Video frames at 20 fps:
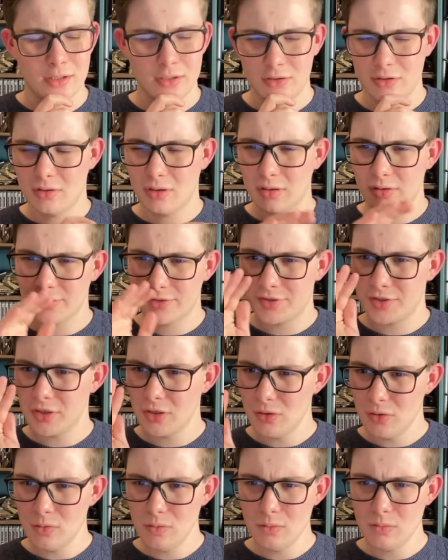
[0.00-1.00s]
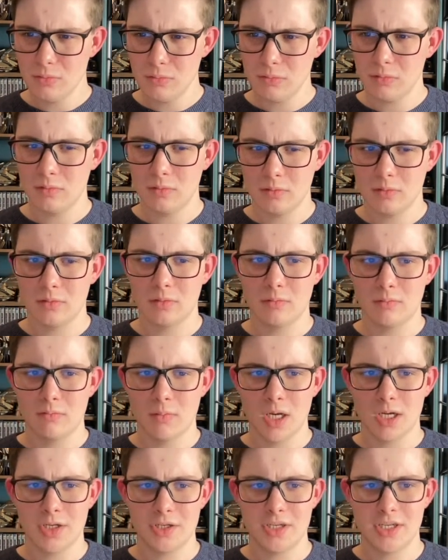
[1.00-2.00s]
Not too
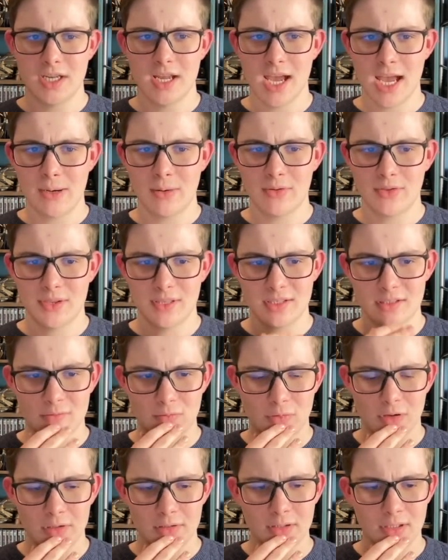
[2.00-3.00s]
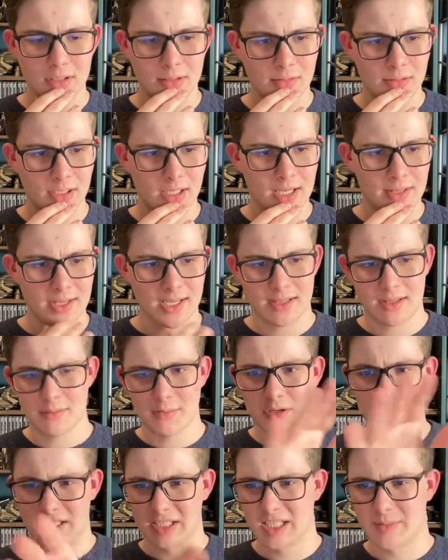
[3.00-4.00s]
much yet with this one. Like they're the
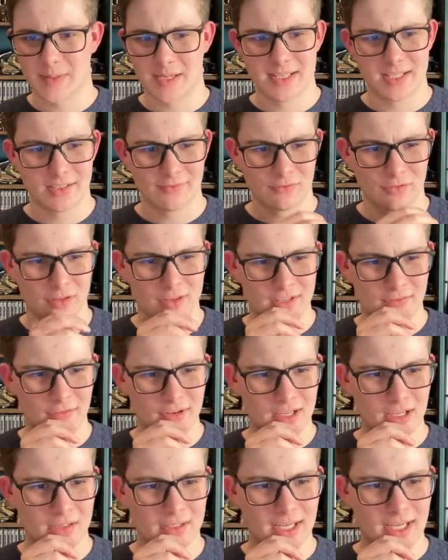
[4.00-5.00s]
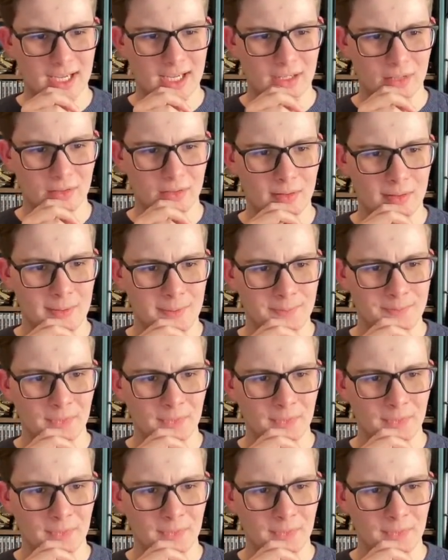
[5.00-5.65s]
most expensive ones. We go down.